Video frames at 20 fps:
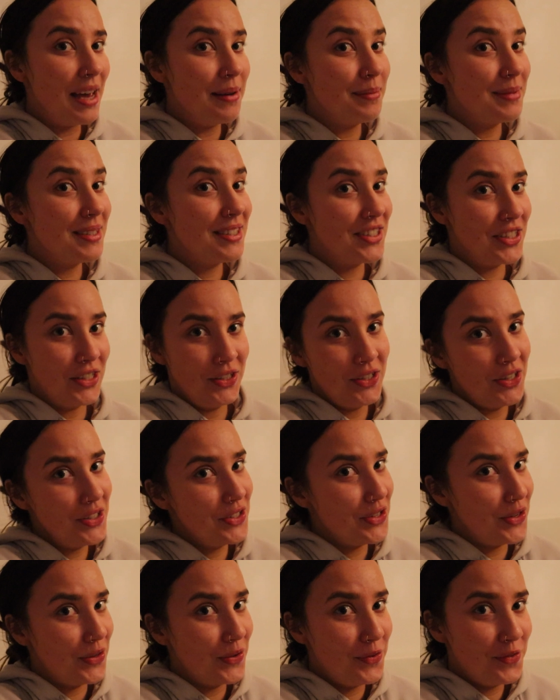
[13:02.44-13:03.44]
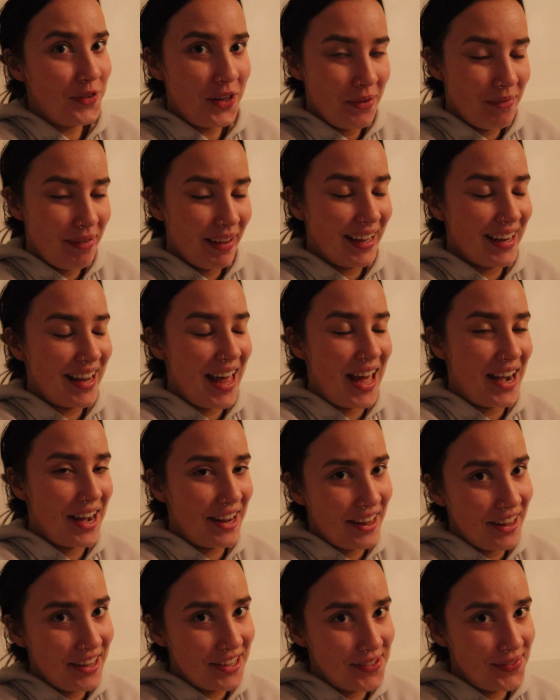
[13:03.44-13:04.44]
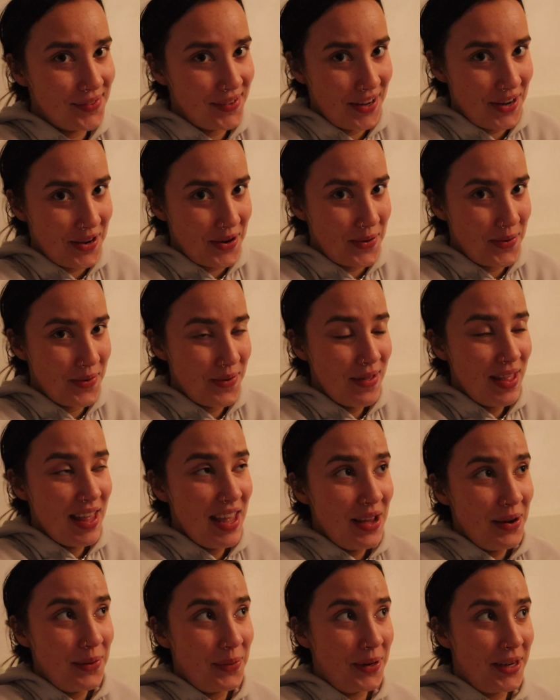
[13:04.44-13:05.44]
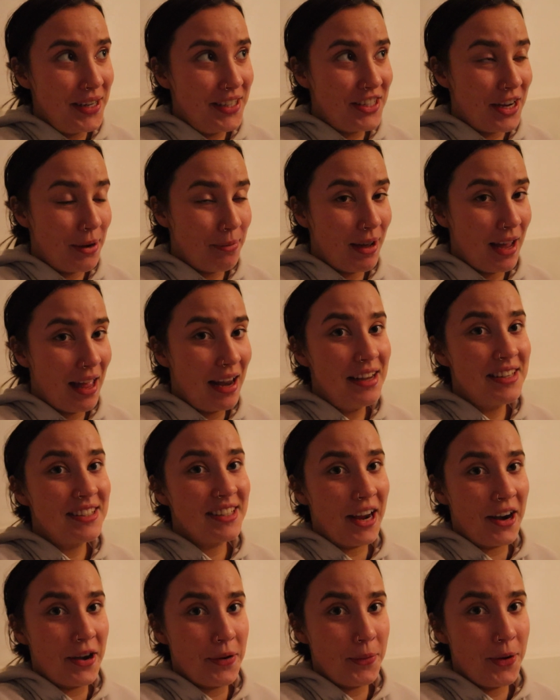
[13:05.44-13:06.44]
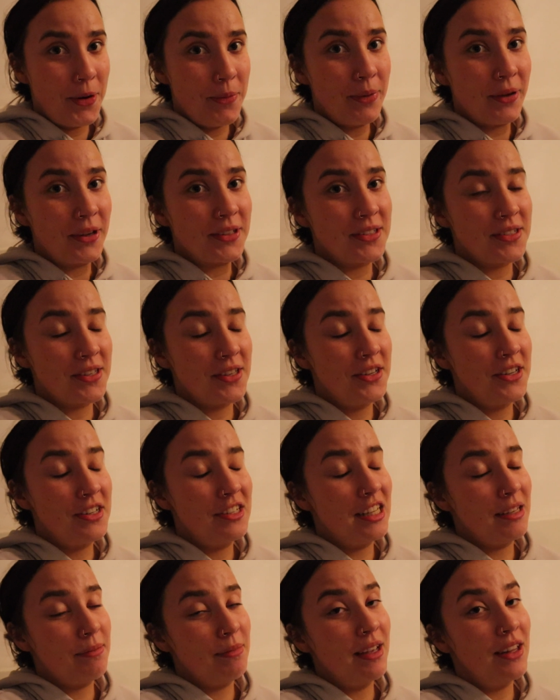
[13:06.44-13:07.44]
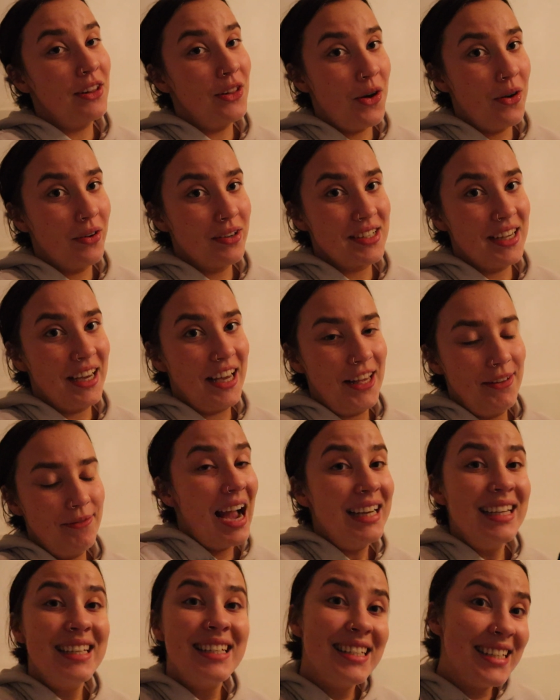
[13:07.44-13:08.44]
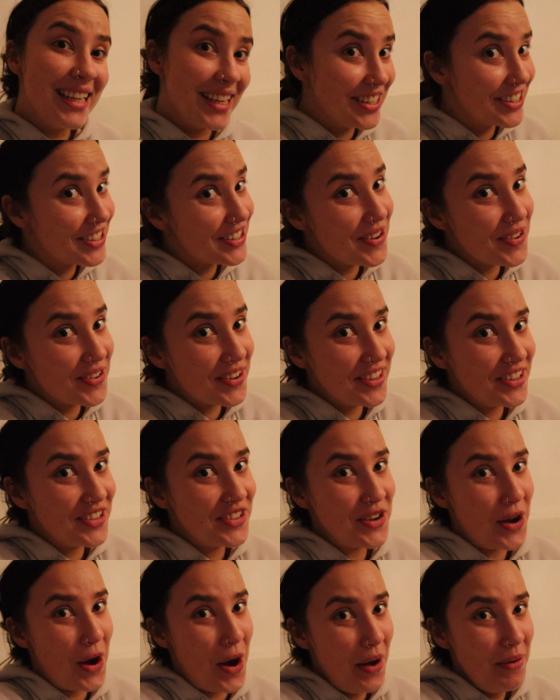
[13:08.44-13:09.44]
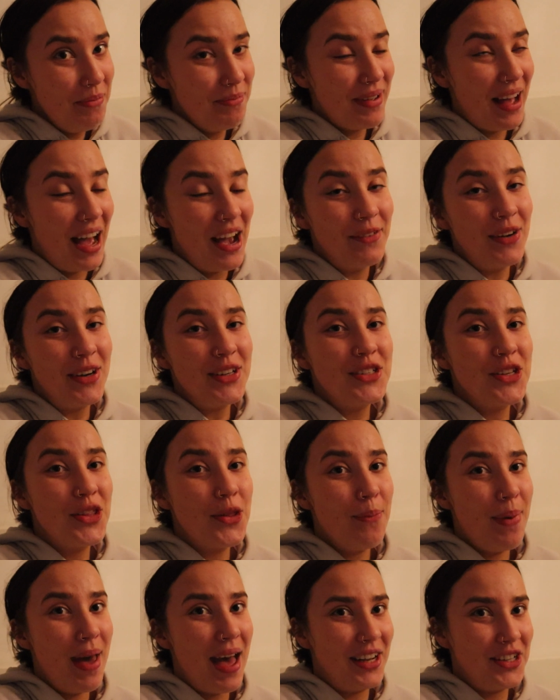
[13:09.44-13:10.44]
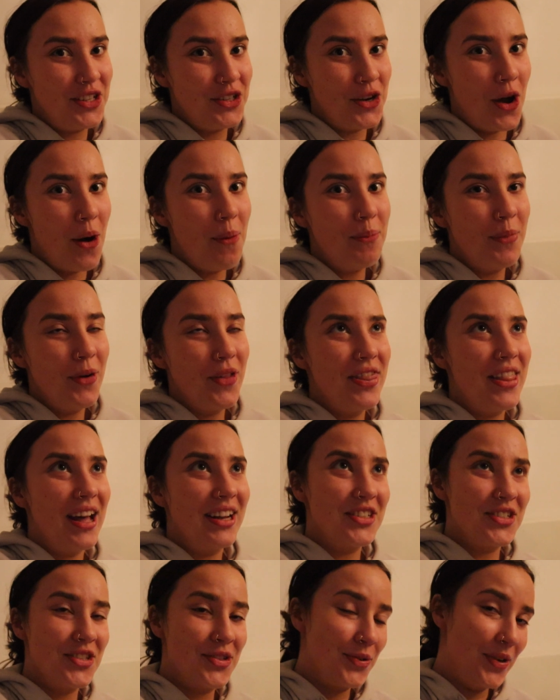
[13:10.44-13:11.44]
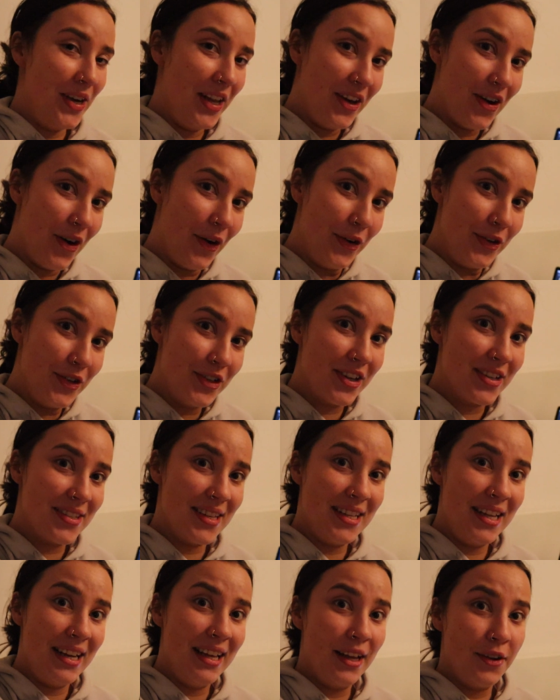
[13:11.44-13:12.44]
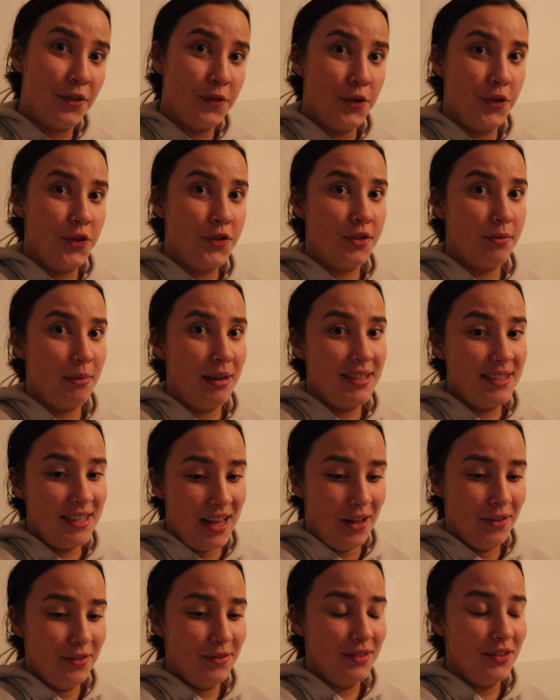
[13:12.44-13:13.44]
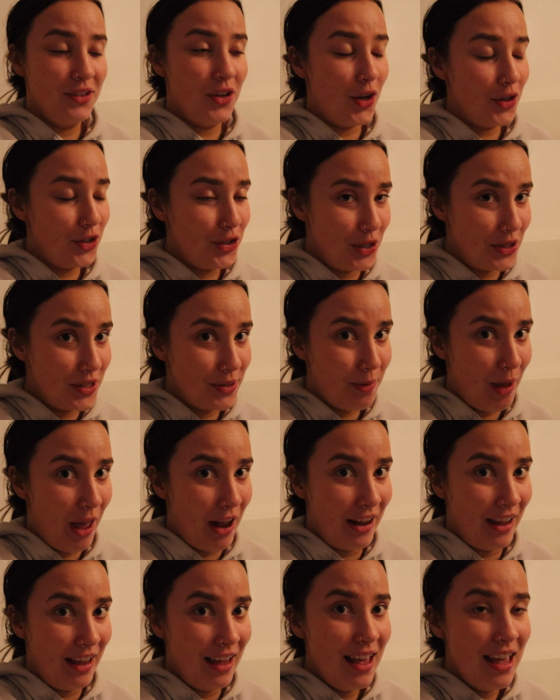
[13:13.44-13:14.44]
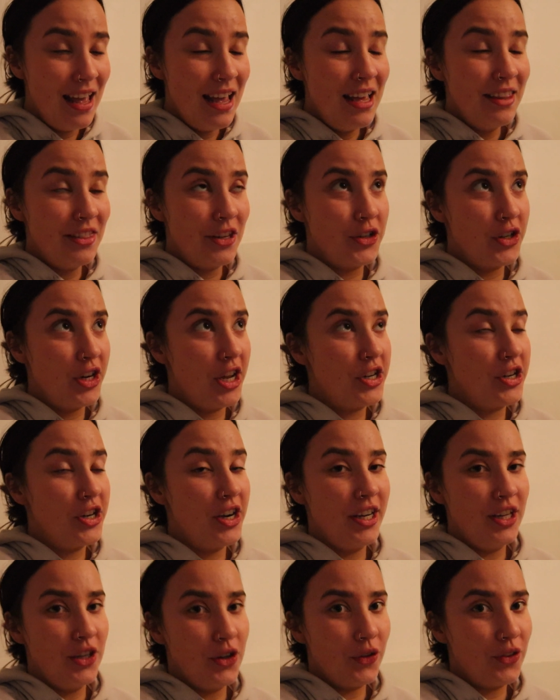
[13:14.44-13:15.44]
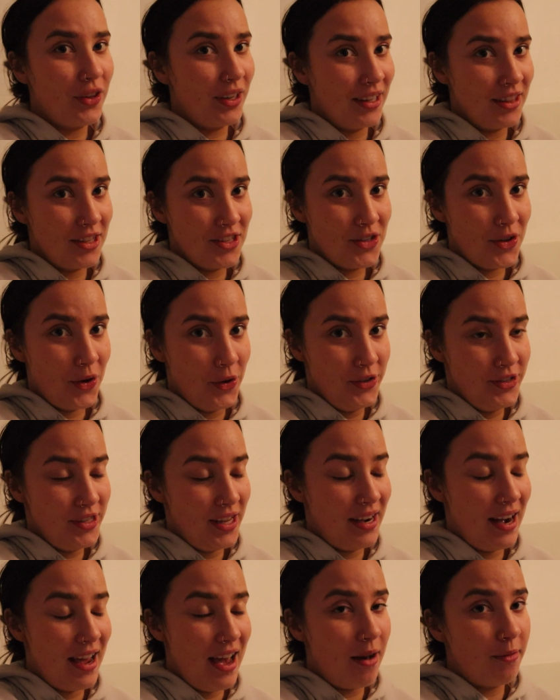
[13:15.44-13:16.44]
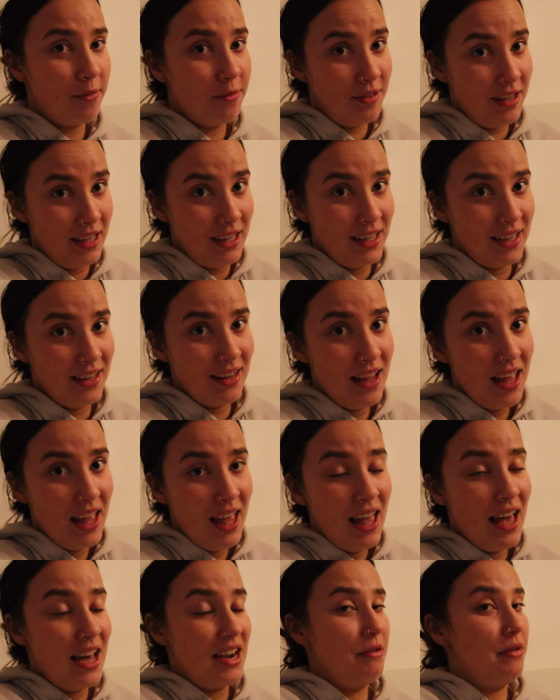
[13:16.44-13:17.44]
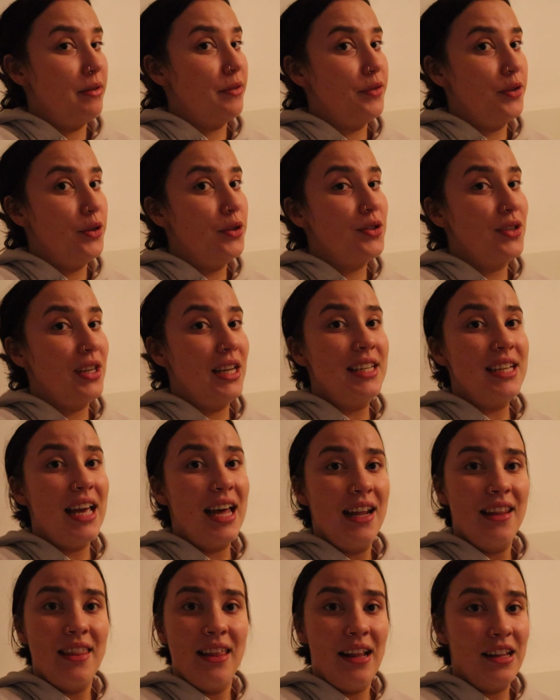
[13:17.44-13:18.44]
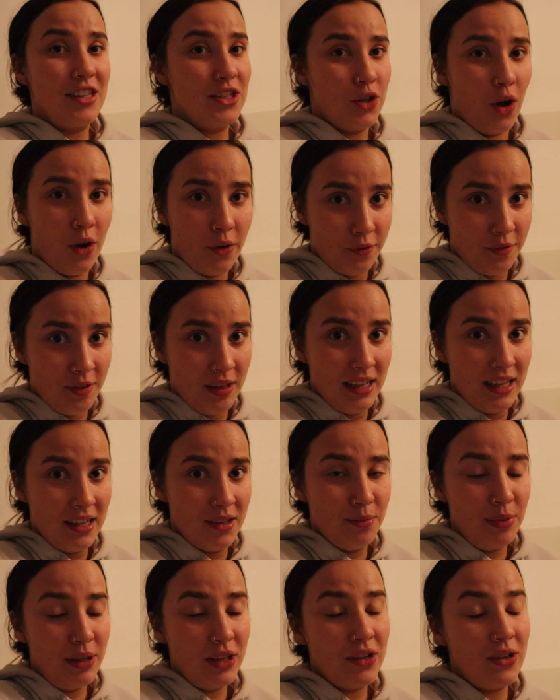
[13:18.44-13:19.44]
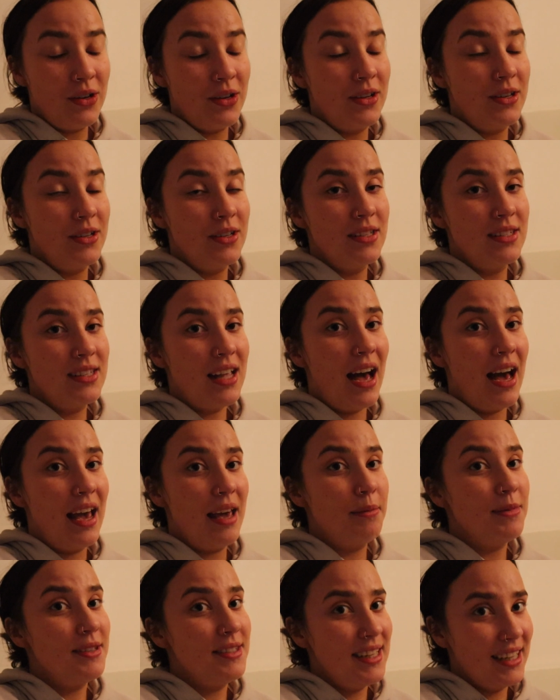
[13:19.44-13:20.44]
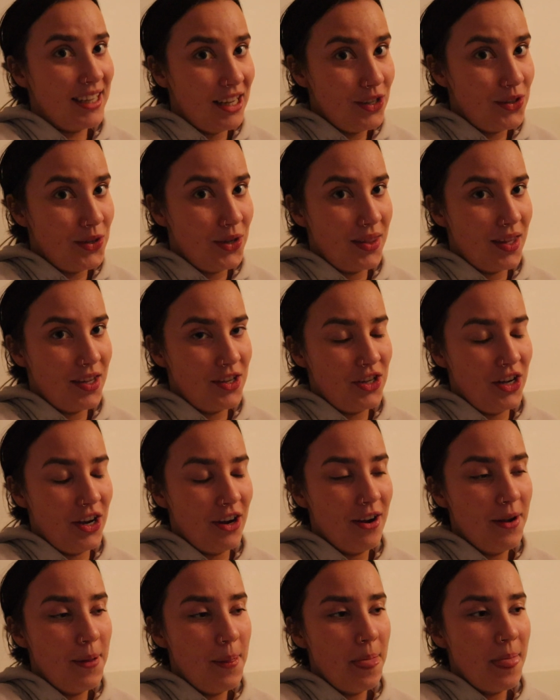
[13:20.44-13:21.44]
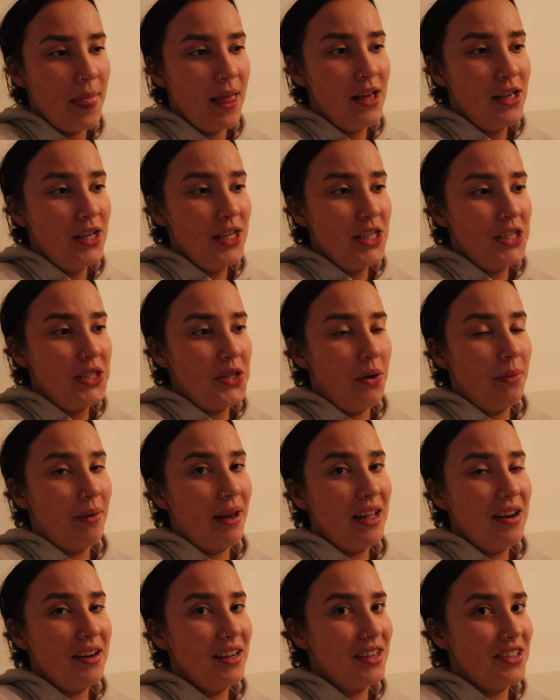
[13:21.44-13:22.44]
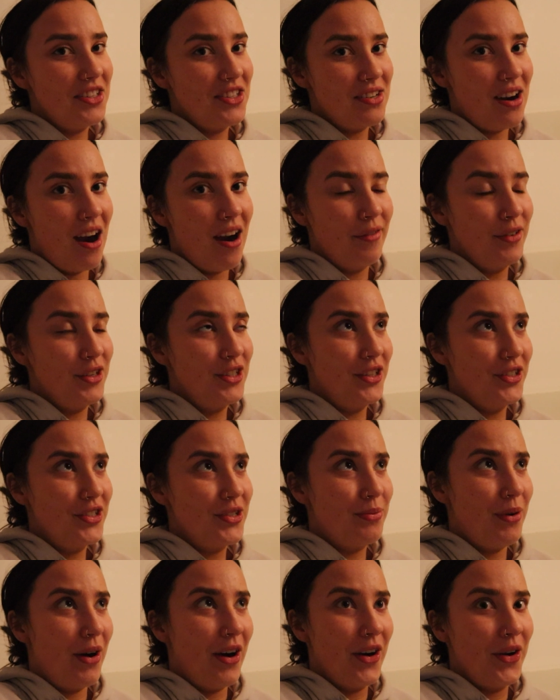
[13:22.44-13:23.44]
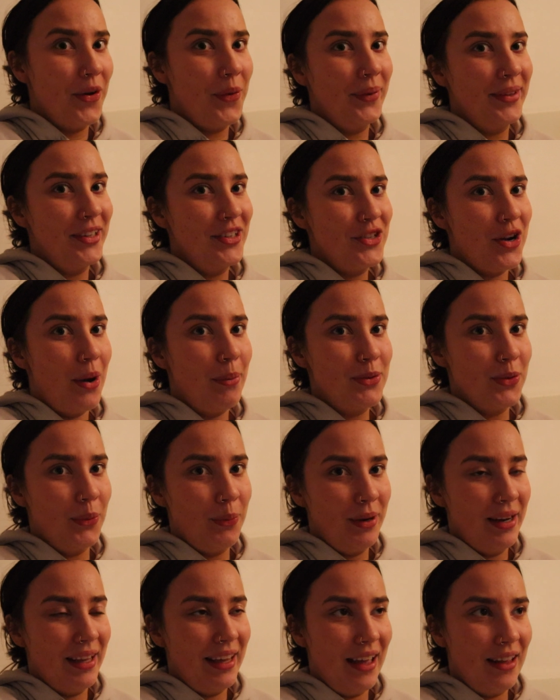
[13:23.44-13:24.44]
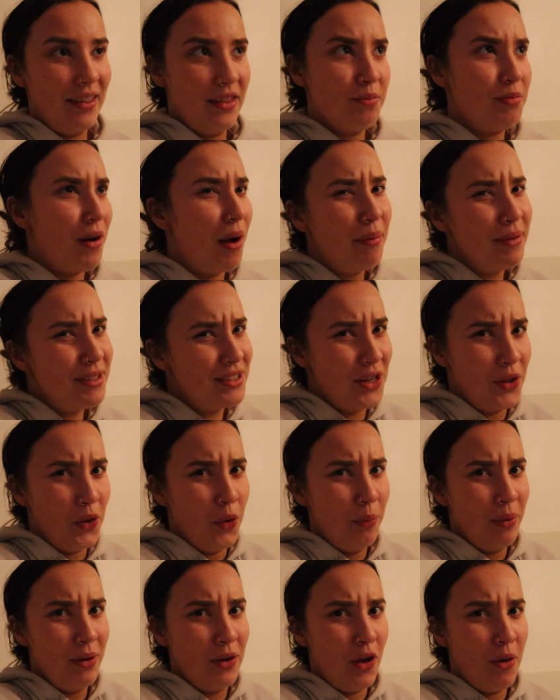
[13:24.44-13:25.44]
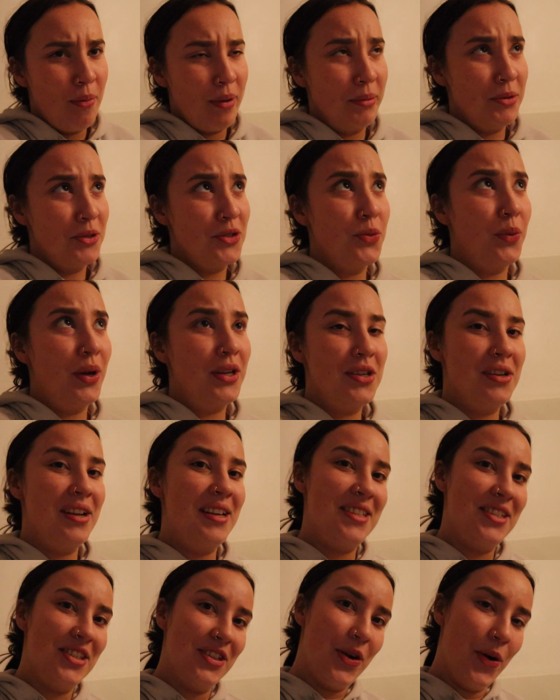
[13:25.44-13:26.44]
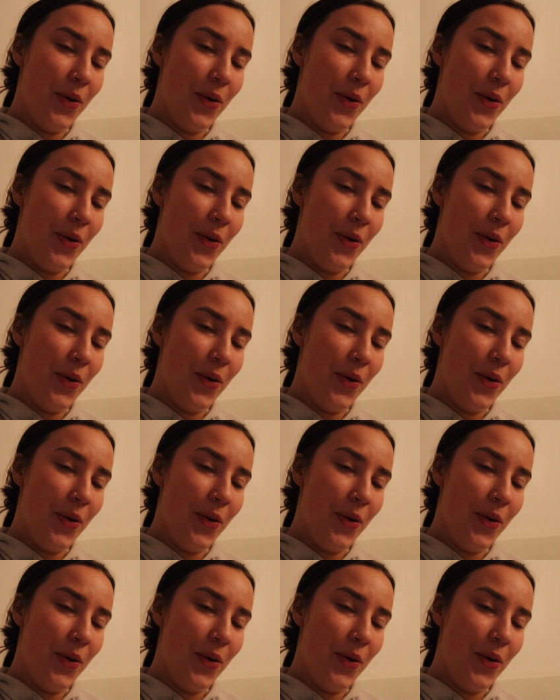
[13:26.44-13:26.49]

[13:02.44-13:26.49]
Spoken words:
I'm still not done filming and editing this video, which I'm kind of scared about because it's going to take me a long time. I didn't go to the shop. I went to the pet shop, but that doesn't really count because I need to get food for myself, not just Penny. There's literally nothing in this house, and I am vegan, and I refuse to eat anything that's not vegan because I am sticking to it this year. So I'm kind of gonna starve until tomorrow when the shop's open again. They're probably still open now, but I'm just way too lazy to